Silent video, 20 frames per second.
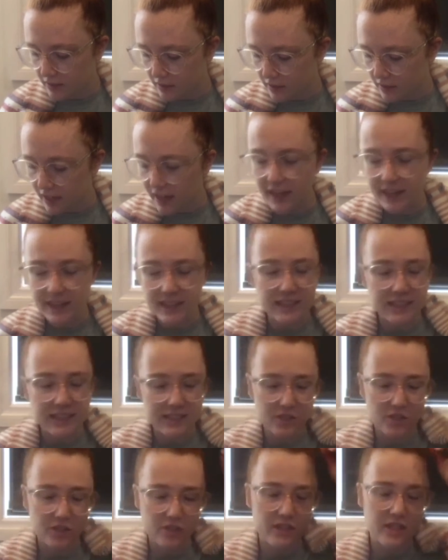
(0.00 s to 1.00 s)
I think it
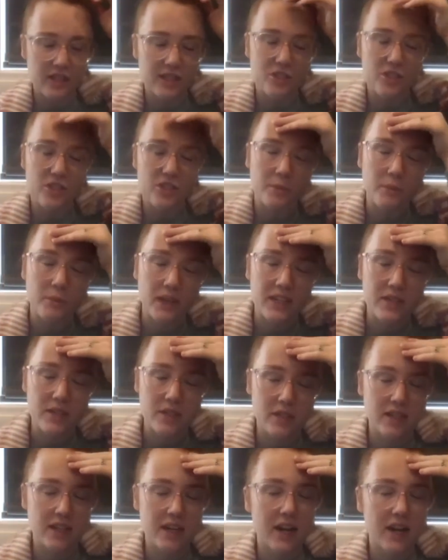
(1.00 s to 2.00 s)
just actually plays
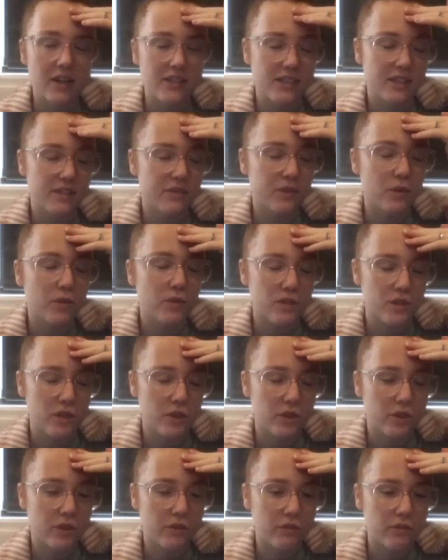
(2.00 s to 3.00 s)
on the narrative
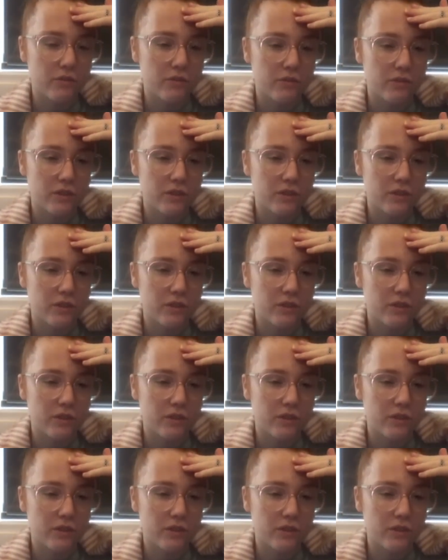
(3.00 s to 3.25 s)
also of